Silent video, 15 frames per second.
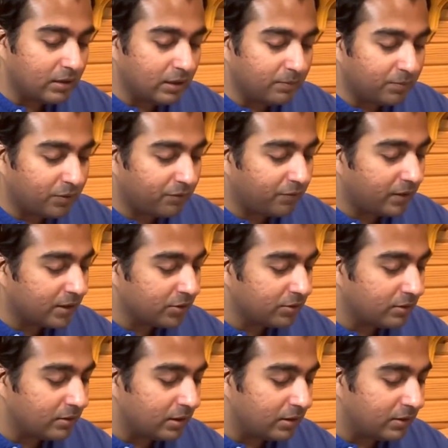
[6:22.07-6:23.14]
an
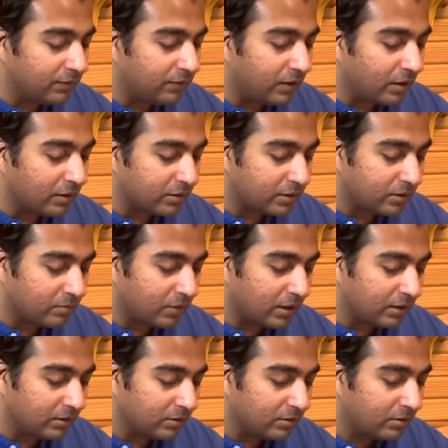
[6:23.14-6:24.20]
imperfection that defiles the
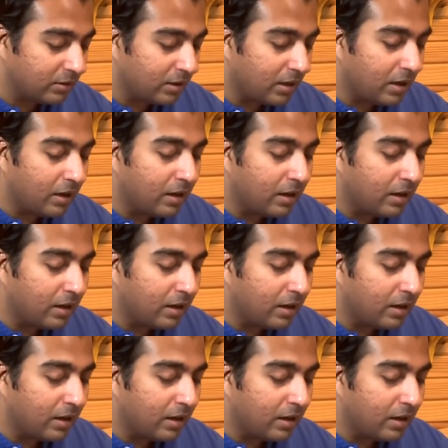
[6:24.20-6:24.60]
mind.